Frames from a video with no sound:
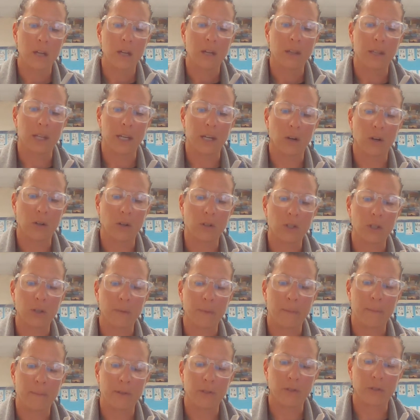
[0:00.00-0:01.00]
they all knew
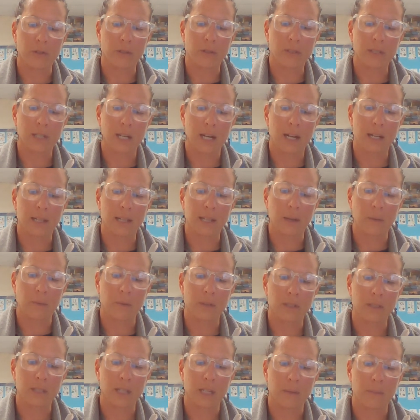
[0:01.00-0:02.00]
my mistress, and they
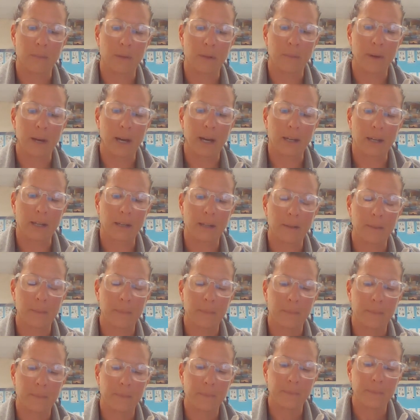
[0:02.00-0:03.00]
would send me back.
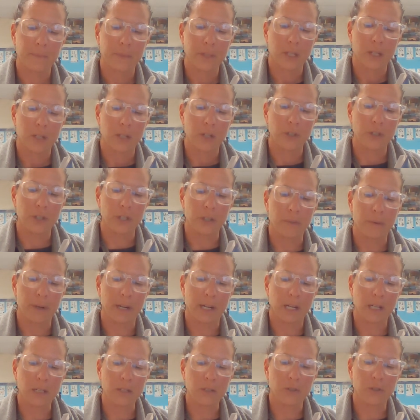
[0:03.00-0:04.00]
She
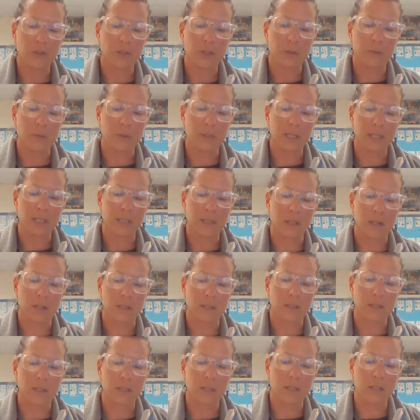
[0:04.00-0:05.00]
ran until she was
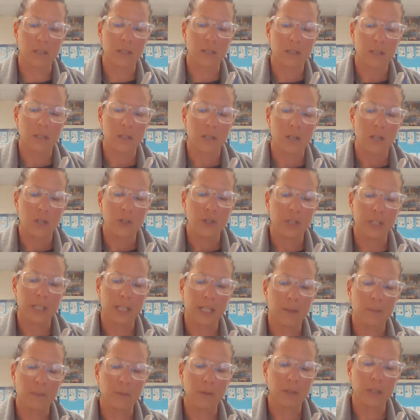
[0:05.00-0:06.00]
exhausted. She
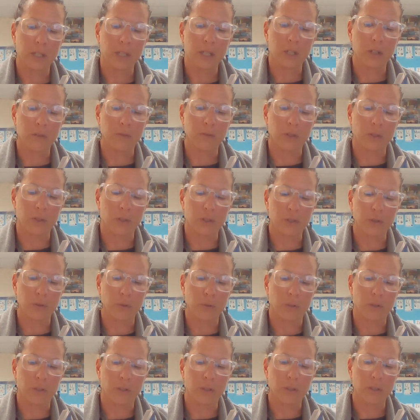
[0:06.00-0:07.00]
kept looking over her
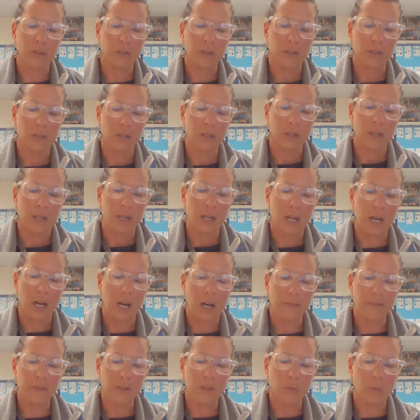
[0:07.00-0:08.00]
shoulder.
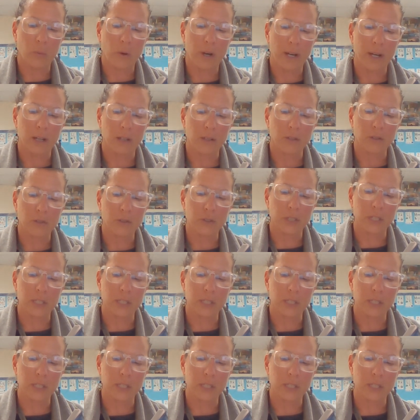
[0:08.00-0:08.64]
After a while, she